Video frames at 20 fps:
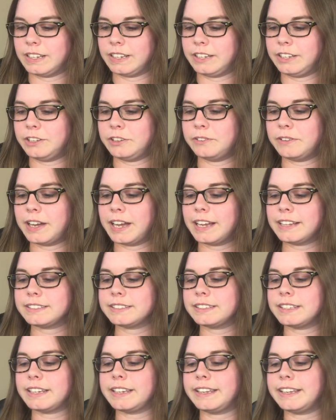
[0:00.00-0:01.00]
You
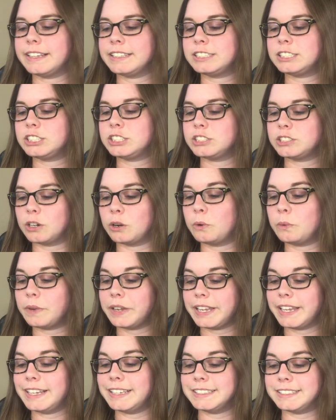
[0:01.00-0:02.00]
act like it's so
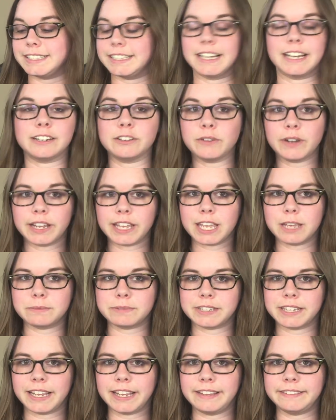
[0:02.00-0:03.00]
easy. I know I keep
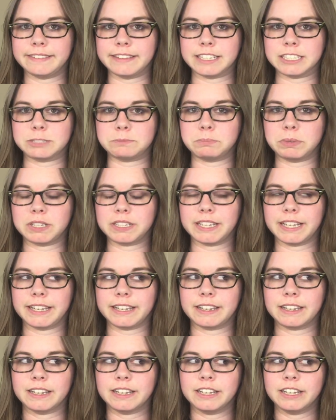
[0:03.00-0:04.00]
saying this, but like,
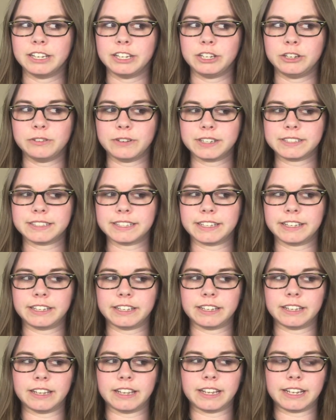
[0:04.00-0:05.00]
you act like,
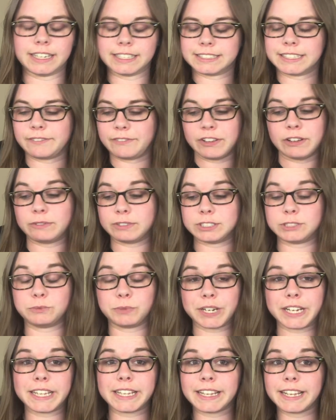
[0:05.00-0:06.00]
because if it was
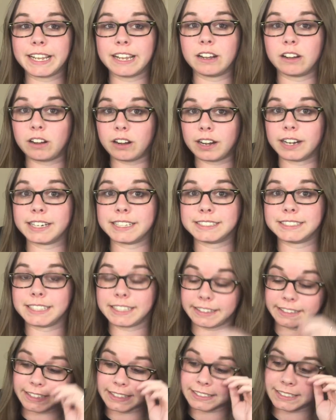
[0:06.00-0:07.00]
really, honestly,
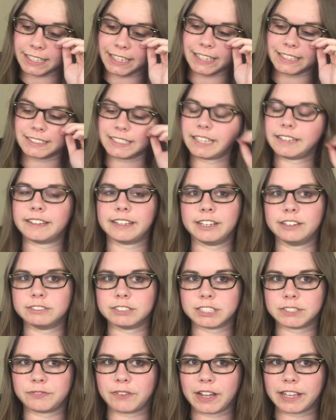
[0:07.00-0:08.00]
this easy that you
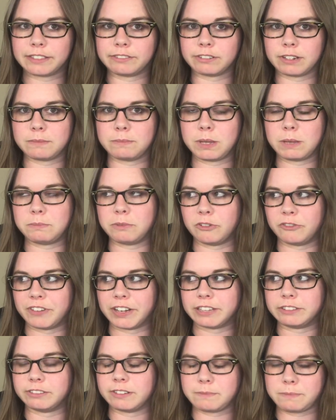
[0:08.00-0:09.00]
just find 3 people,
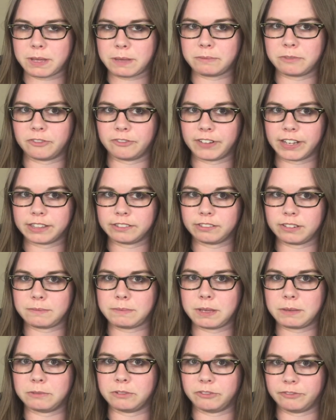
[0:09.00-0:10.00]
find 3 people, find 3
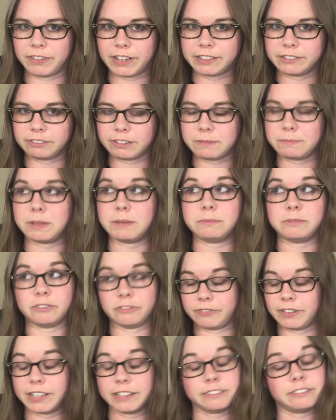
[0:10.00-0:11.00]
people, find 3 people,
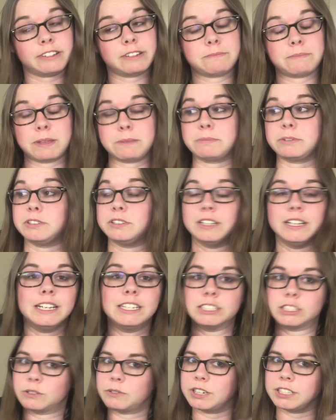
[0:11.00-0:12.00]
find 3 people,
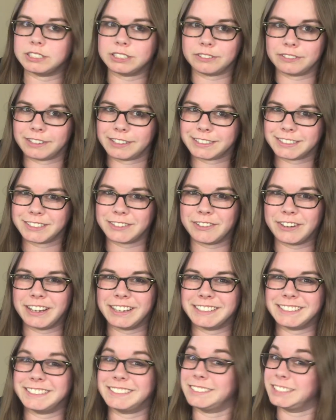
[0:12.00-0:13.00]
so on, so on, so
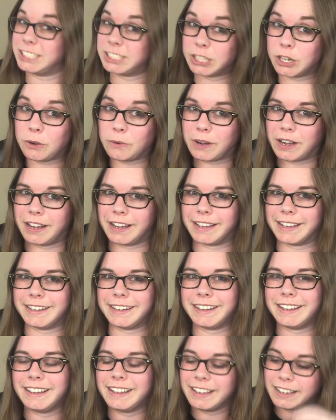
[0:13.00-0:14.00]
on, so
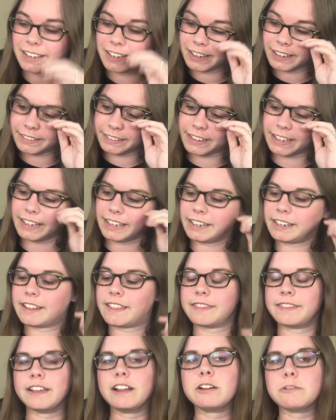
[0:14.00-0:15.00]
on,
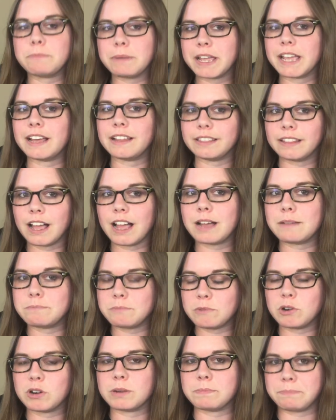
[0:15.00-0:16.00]
then there'd be a lot
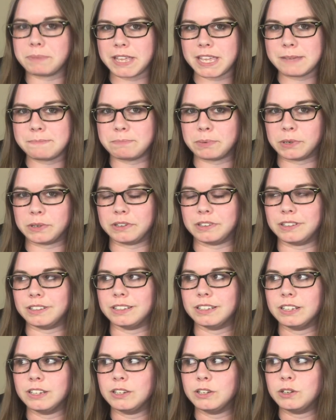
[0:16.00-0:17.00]
more
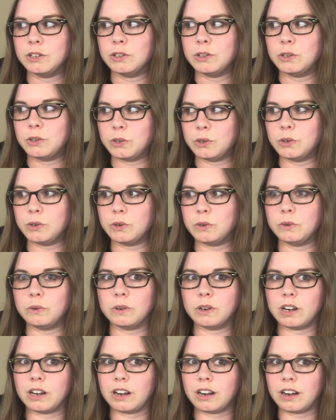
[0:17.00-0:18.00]
people
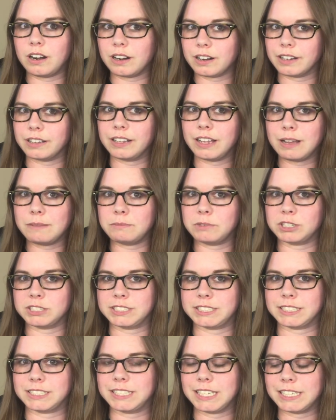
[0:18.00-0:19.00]
who are a lot more
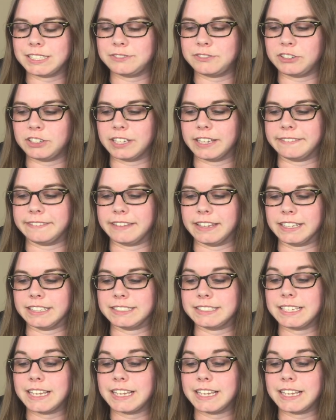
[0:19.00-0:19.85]
successful at this.